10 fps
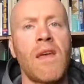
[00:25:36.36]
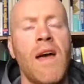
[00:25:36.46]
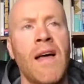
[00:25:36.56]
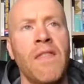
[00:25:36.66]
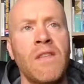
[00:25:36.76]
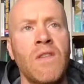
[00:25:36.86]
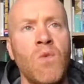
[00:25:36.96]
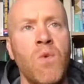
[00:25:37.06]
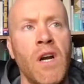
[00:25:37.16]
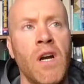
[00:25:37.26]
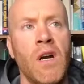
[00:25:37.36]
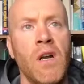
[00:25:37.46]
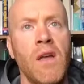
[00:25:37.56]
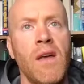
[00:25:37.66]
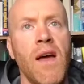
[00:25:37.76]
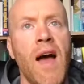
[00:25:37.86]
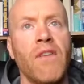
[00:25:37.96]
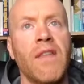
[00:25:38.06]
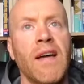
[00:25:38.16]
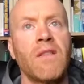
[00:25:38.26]
And this is where
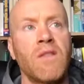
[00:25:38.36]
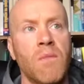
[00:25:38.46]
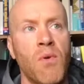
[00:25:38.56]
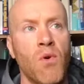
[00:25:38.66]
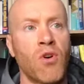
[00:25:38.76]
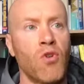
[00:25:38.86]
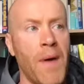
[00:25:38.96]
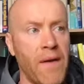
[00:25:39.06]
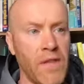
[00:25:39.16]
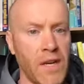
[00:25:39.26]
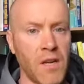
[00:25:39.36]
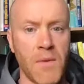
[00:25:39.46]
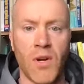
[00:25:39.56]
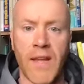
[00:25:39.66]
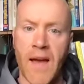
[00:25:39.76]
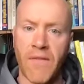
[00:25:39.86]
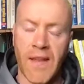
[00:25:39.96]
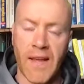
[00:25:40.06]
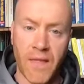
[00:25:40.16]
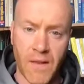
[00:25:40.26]
having that support group, having that community, having
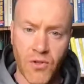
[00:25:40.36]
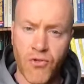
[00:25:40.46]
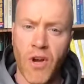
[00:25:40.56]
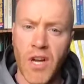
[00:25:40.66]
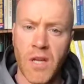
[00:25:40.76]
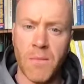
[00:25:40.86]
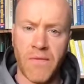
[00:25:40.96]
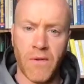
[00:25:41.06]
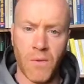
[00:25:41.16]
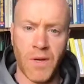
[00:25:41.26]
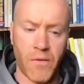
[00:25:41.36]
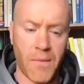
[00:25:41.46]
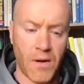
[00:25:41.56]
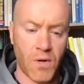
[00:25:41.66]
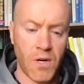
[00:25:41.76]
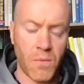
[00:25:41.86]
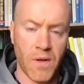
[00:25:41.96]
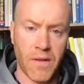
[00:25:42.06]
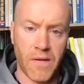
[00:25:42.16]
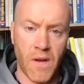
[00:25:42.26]
that tribe, for the want of a better word
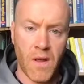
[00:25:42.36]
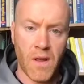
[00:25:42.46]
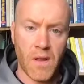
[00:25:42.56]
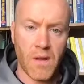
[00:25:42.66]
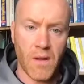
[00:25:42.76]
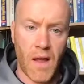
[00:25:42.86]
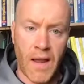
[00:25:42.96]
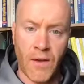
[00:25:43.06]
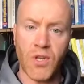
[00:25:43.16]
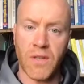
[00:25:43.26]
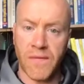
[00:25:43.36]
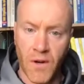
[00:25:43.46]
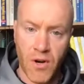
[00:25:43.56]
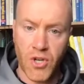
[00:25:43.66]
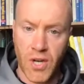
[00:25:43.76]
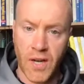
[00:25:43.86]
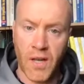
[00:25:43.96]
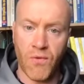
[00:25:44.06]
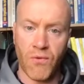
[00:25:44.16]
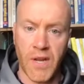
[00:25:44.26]
with it, allows you to flourish, and it
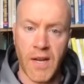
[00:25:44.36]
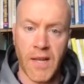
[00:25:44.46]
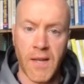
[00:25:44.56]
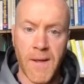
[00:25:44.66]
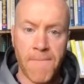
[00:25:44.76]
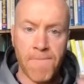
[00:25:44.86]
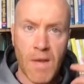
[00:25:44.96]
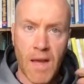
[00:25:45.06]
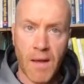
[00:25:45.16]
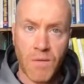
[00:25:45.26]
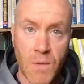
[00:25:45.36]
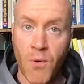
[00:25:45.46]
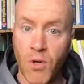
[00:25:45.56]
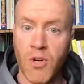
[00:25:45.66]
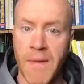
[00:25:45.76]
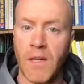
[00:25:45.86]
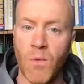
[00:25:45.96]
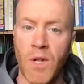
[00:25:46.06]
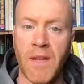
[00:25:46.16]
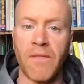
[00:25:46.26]
can really support your mental
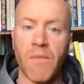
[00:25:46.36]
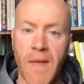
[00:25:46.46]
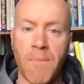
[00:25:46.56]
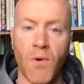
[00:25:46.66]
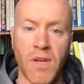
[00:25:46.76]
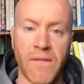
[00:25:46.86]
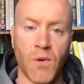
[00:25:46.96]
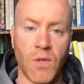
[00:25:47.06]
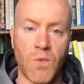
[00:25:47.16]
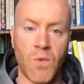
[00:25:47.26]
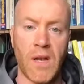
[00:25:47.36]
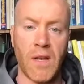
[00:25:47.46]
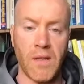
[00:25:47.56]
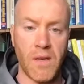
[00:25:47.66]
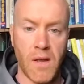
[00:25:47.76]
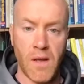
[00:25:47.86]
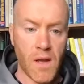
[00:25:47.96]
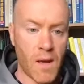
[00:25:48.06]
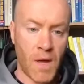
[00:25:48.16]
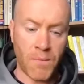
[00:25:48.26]
well-being from that point of view as well. And
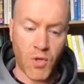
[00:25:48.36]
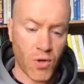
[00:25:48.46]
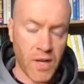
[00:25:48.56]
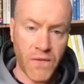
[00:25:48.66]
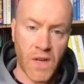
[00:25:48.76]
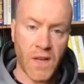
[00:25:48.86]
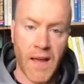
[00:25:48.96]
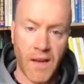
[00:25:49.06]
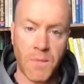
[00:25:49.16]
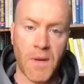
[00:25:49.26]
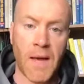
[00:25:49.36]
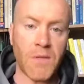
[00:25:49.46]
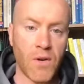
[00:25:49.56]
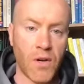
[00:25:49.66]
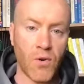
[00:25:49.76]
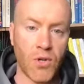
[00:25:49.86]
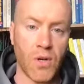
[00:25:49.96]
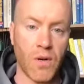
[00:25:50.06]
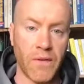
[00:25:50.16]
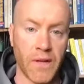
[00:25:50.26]
I'm sure you've seen that, and it's been absolutely crucial
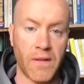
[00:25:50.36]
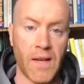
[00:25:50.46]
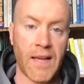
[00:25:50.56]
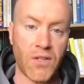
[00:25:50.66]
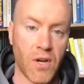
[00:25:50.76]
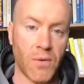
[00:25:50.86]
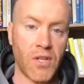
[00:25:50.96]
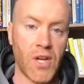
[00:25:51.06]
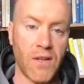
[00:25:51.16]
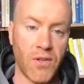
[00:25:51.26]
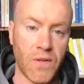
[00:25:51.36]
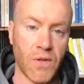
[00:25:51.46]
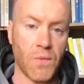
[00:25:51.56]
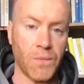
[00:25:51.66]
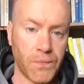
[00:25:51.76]
over the last year with the challenges too.